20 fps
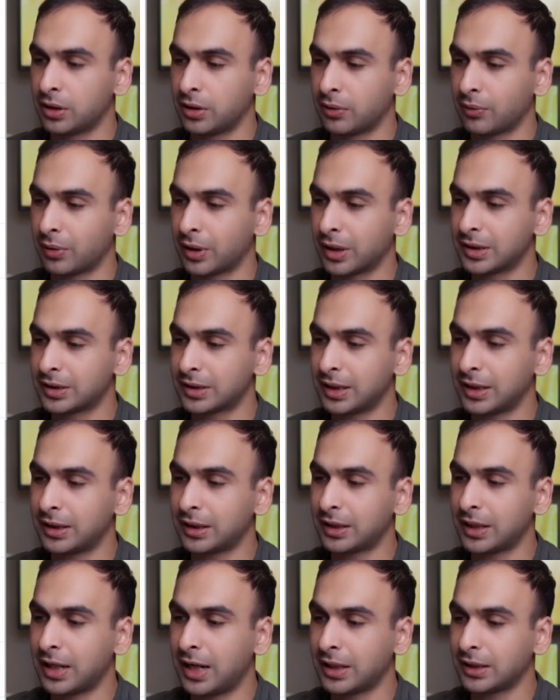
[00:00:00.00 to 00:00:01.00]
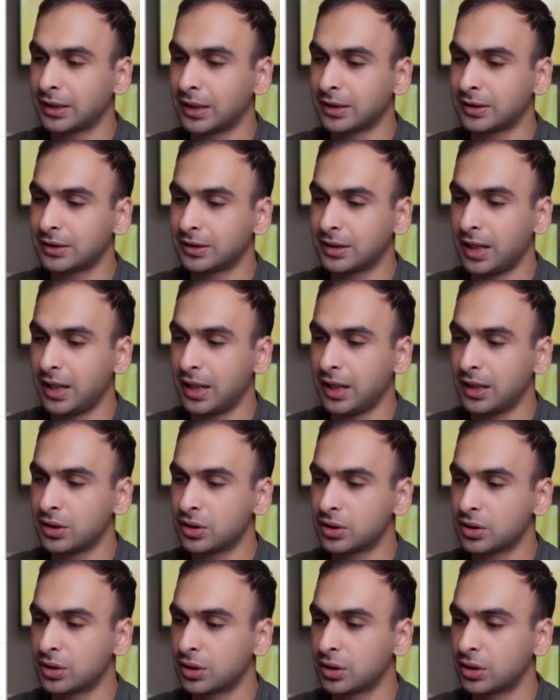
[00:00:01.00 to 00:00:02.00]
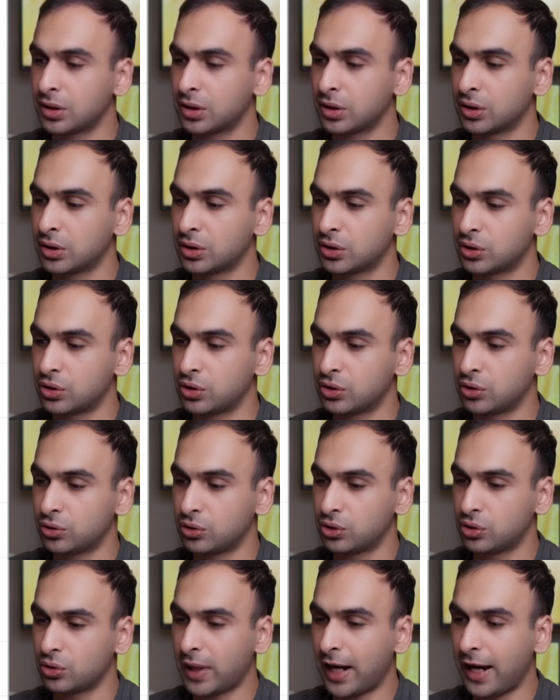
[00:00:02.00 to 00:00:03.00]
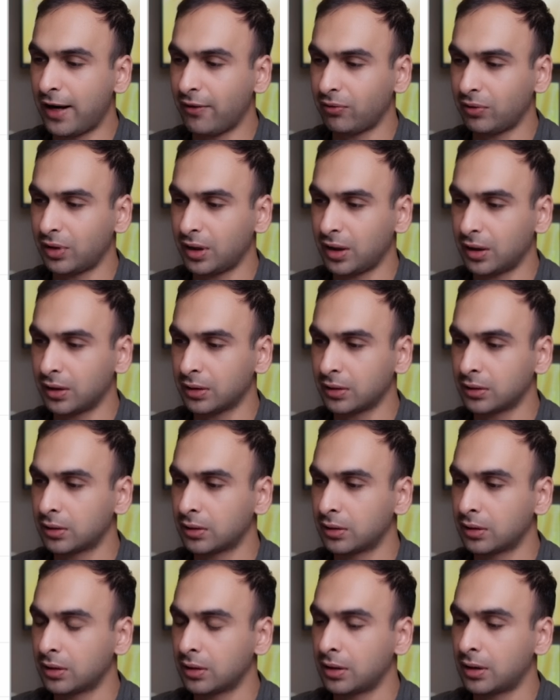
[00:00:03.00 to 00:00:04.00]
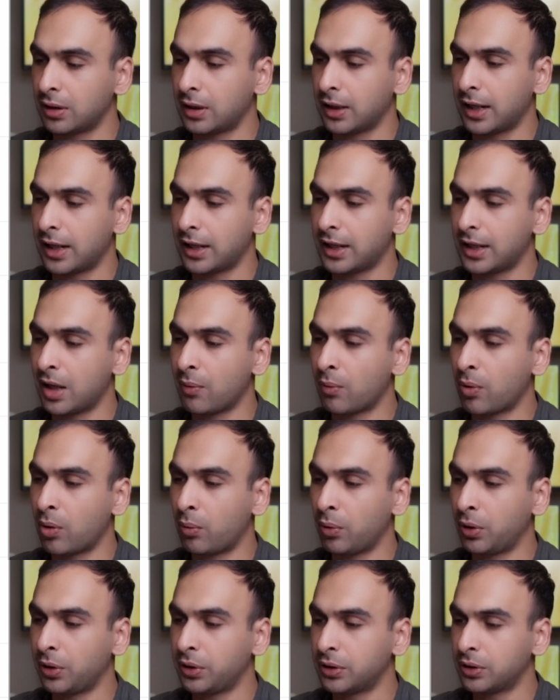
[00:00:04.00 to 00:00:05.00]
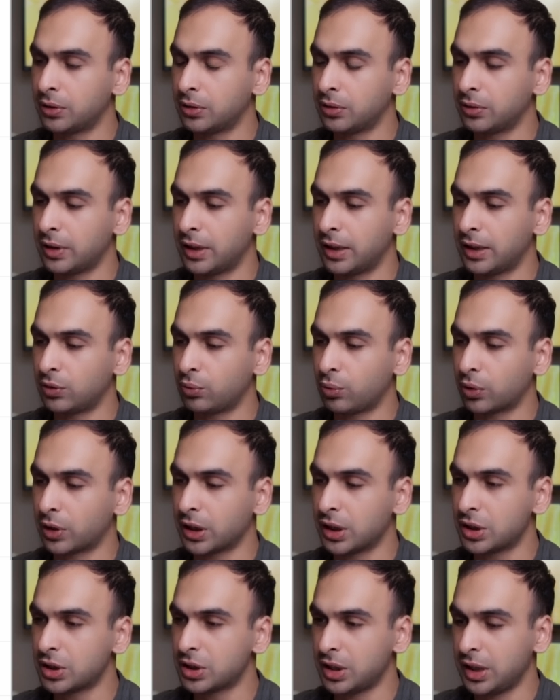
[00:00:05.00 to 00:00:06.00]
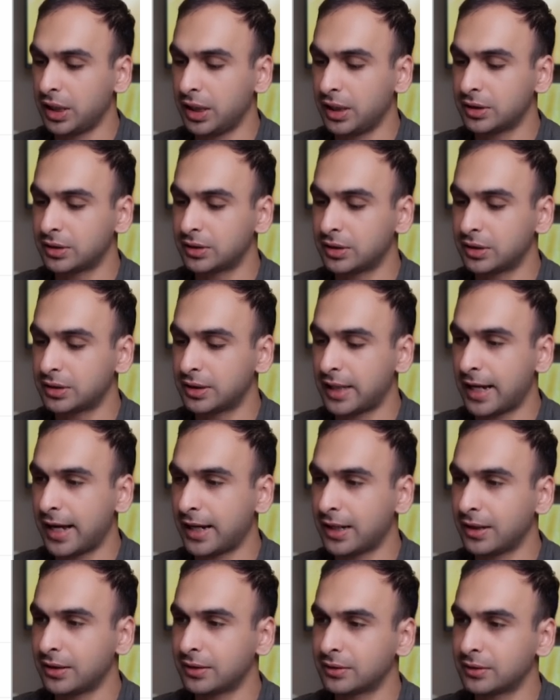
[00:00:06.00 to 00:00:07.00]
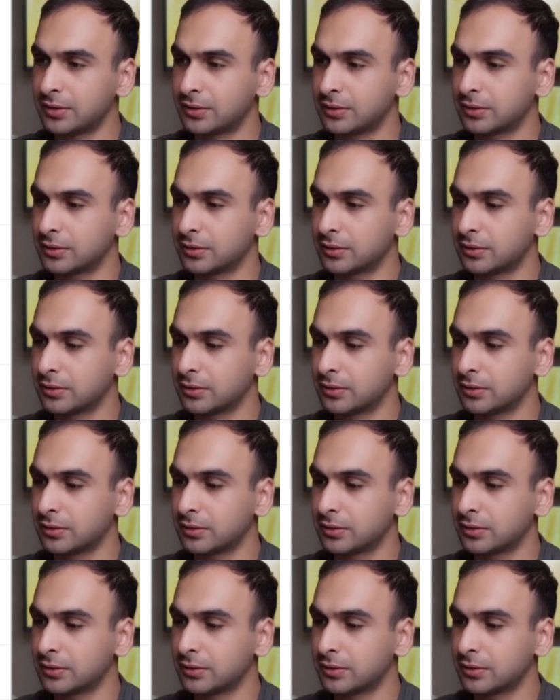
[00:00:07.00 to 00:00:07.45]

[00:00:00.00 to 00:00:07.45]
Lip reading: We're going to set the content stage to drafting. And then what we'll do is we're going to change the status